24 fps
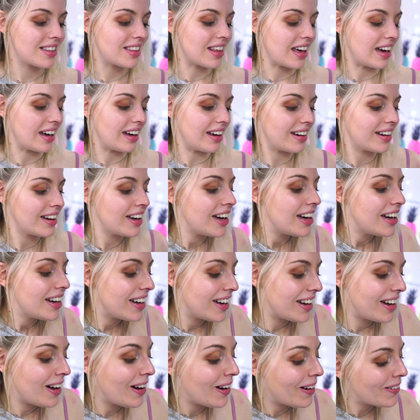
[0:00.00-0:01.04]
thing.
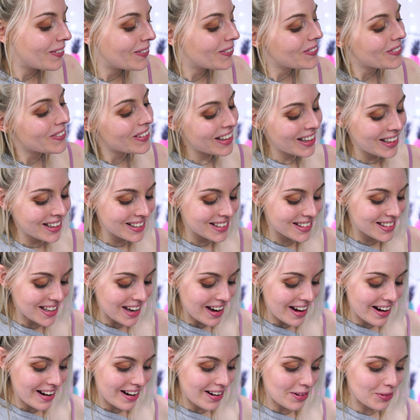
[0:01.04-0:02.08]

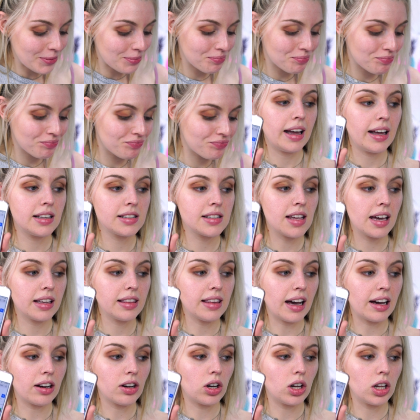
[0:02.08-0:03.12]
So it's
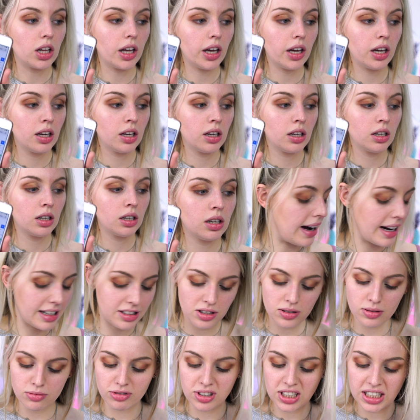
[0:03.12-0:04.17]
like that color. I
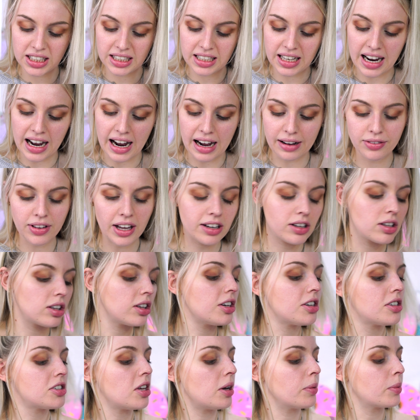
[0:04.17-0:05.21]
don't really have that
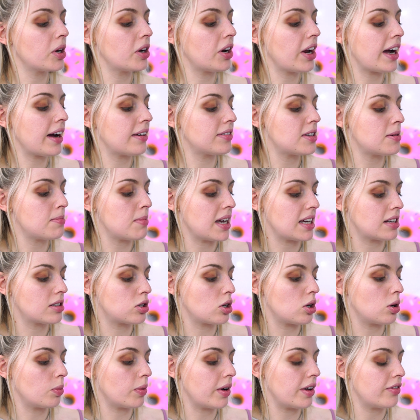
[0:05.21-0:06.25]
color, so I'm gonna have to
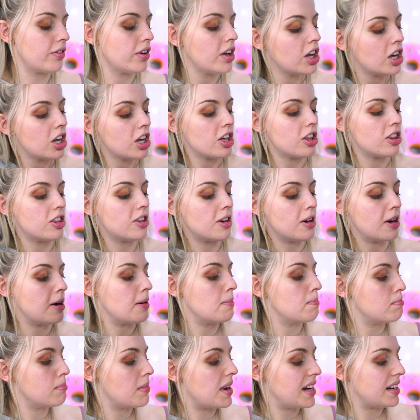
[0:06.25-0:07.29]
mix up with
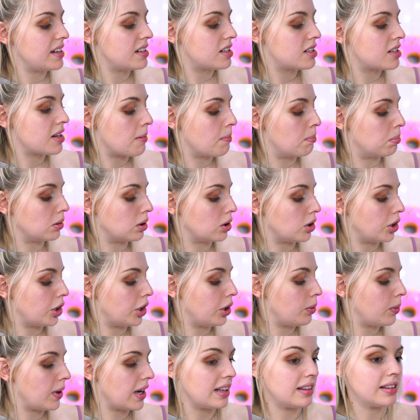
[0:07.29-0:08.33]
the mint
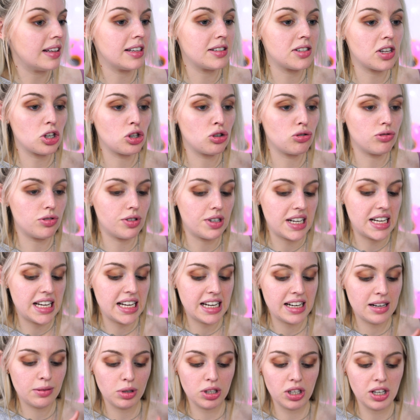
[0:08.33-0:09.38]
blue and this
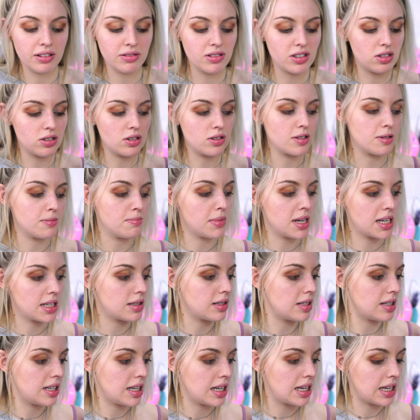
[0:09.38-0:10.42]
green. I'm gonna have to do some mixing